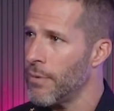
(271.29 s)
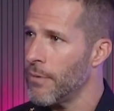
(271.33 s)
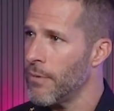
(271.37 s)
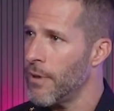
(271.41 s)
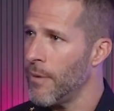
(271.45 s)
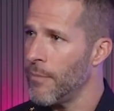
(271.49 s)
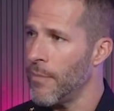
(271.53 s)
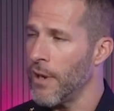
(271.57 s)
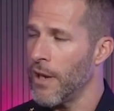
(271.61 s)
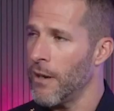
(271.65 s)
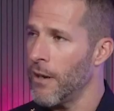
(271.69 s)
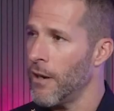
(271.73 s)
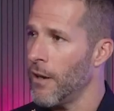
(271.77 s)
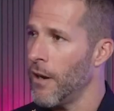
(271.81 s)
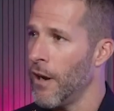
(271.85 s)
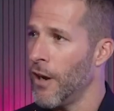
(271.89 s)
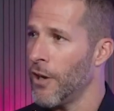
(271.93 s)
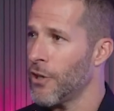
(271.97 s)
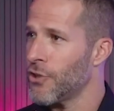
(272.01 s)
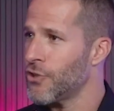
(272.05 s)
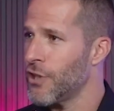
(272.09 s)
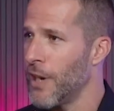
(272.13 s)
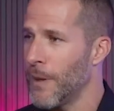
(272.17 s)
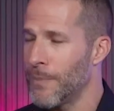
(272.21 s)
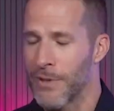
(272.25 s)
I mean, all
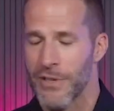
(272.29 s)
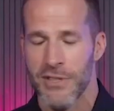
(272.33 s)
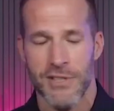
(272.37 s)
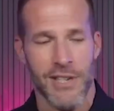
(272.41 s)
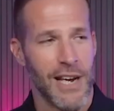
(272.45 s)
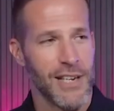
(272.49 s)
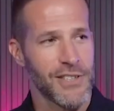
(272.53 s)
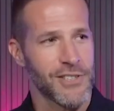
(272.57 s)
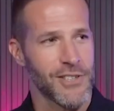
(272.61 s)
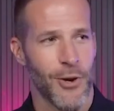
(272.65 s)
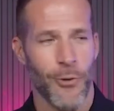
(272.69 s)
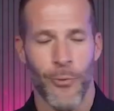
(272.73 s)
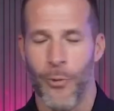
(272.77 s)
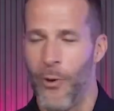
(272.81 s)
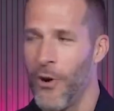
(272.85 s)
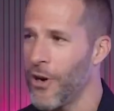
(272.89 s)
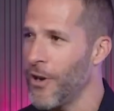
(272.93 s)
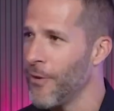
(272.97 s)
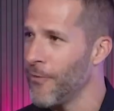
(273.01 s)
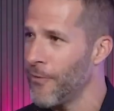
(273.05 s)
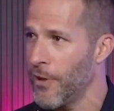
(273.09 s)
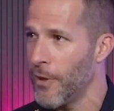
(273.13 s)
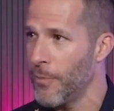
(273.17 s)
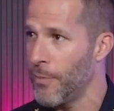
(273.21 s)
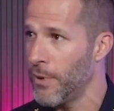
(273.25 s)
shapes and sizes are
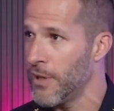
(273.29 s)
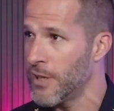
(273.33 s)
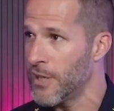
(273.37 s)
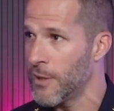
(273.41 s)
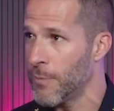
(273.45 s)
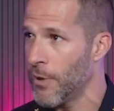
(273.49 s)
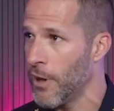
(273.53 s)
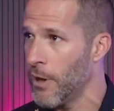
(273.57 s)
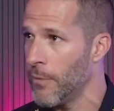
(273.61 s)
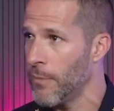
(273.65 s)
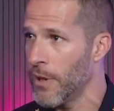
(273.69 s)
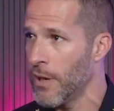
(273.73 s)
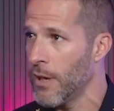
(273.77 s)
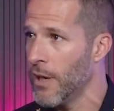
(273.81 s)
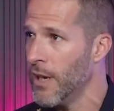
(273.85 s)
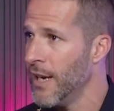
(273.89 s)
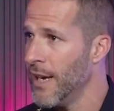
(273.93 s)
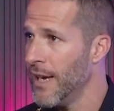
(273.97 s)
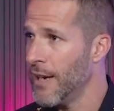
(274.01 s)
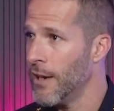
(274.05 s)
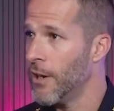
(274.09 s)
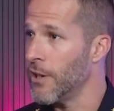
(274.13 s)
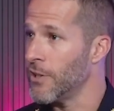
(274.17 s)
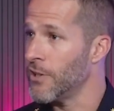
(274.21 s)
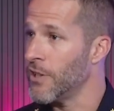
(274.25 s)
welcome for the police department,
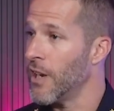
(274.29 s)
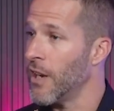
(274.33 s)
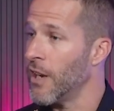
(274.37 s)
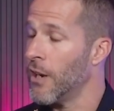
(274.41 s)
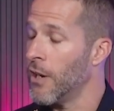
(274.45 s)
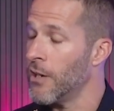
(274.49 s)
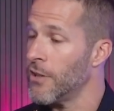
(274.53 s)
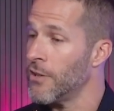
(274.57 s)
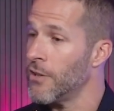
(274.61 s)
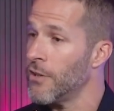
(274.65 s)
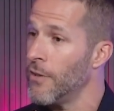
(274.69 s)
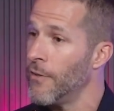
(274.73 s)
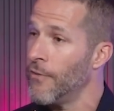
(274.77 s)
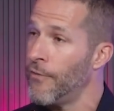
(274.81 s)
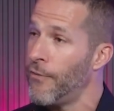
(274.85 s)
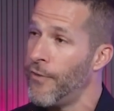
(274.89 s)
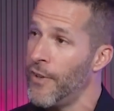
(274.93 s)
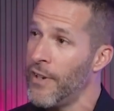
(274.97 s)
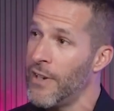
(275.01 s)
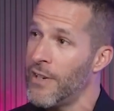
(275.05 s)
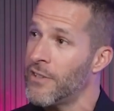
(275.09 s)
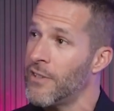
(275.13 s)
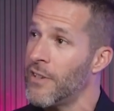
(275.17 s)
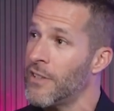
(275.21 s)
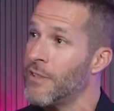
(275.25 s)
because
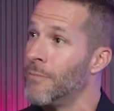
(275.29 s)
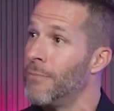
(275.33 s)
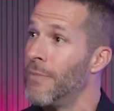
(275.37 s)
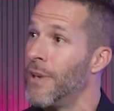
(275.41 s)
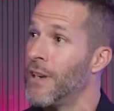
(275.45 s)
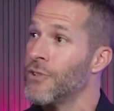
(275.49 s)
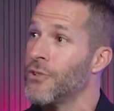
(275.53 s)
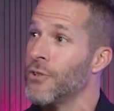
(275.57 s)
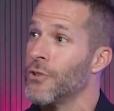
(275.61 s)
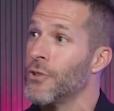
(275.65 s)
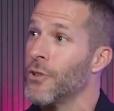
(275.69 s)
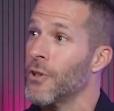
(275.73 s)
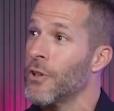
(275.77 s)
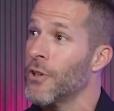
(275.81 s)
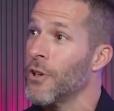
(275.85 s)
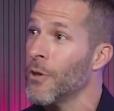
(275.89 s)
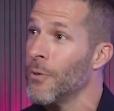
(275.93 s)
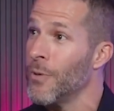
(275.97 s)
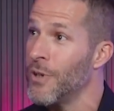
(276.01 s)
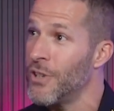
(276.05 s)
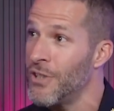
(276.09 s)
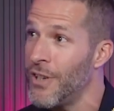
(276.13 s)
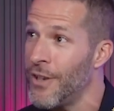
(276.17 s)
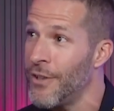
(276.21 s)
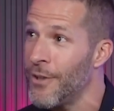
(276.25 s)
fitness doesn't measure your
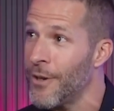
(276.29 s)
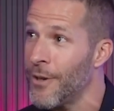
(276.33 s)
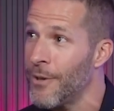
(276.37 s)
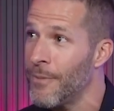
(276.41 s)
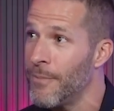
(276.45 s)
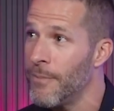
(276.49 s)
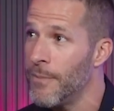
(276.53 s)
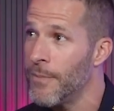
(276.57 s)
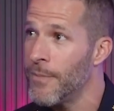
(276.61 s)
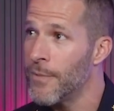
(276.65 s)
courage either.